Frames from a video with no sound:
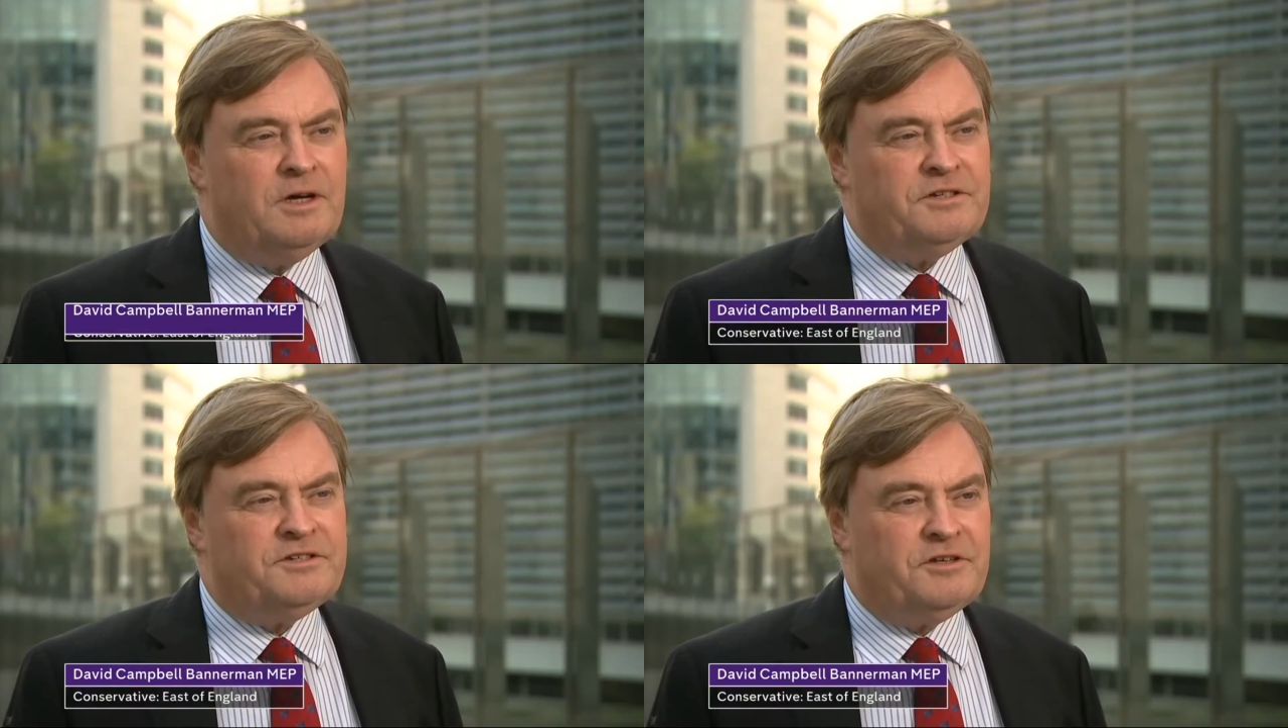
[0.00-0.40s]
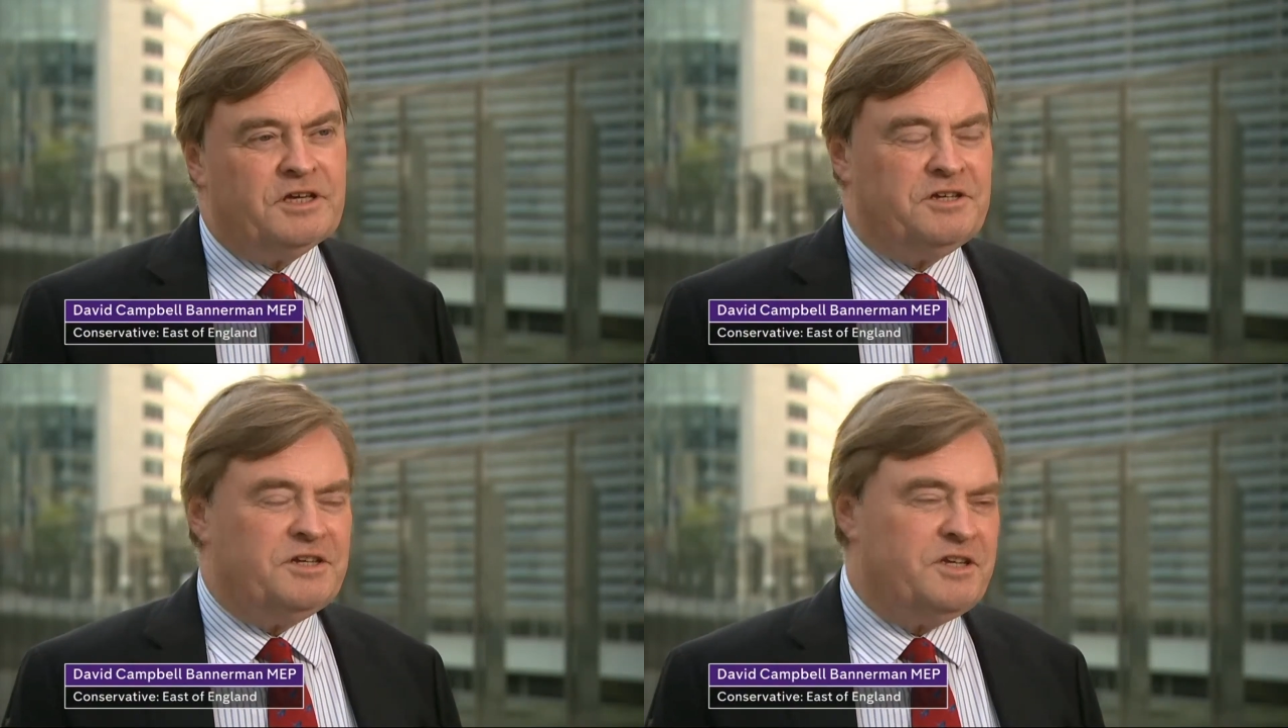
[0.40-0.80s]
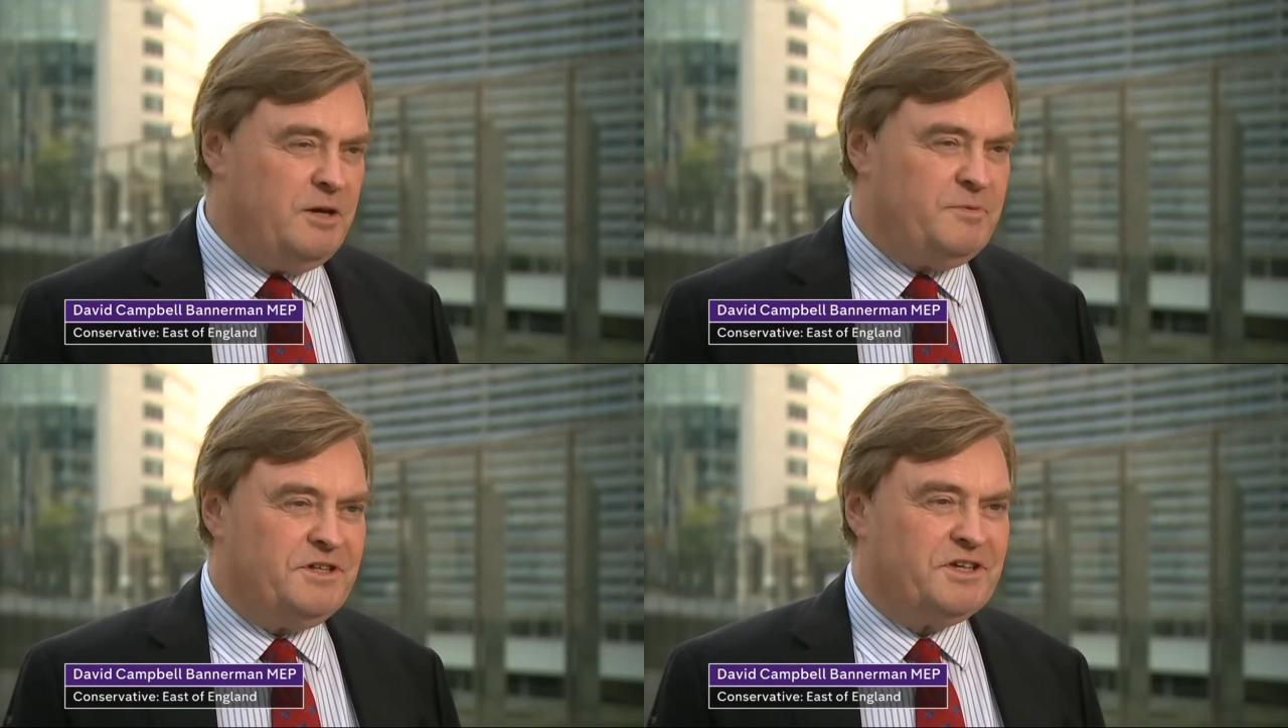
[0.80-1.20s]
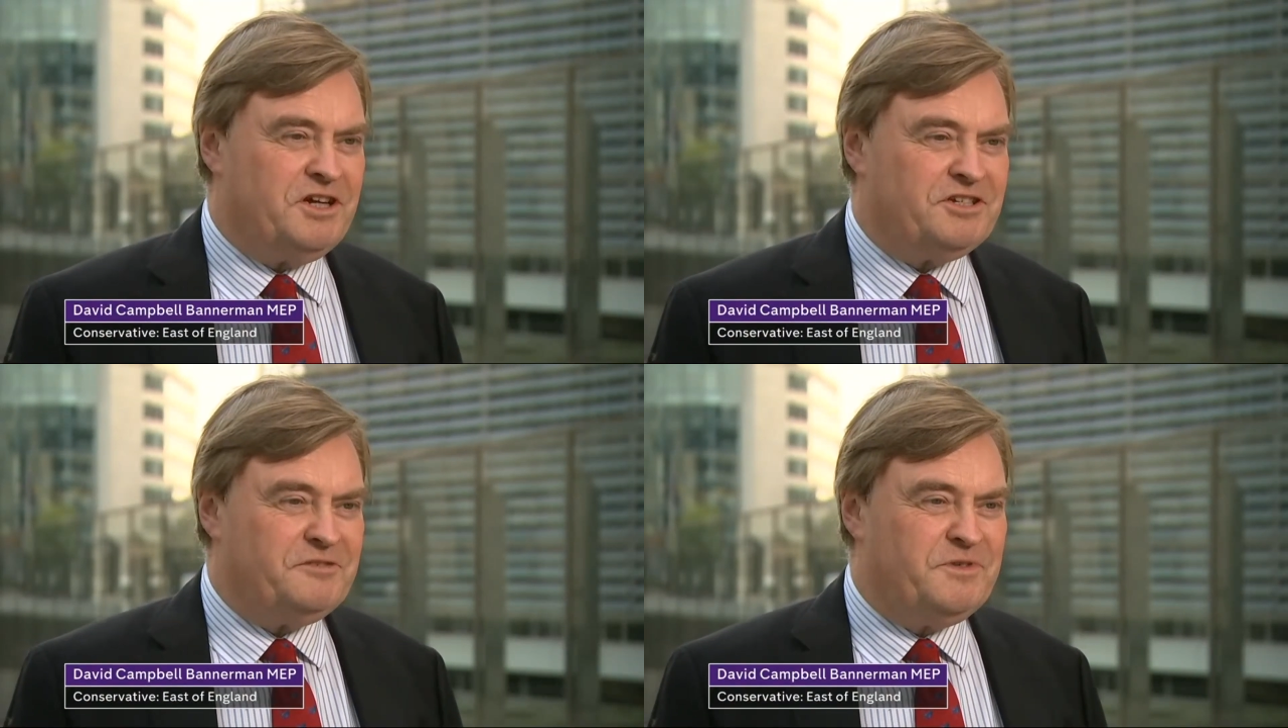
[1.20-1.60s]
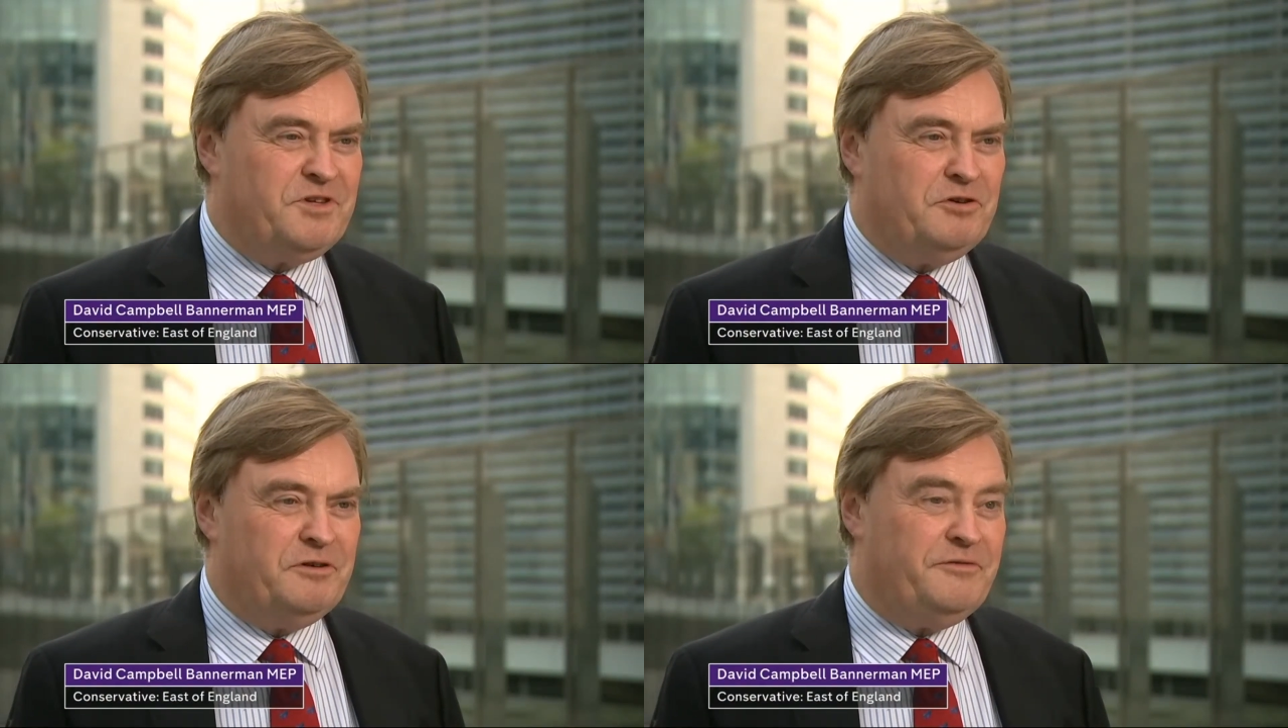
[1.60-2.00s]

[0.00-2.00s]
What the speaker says: so they can keep us in the customs union,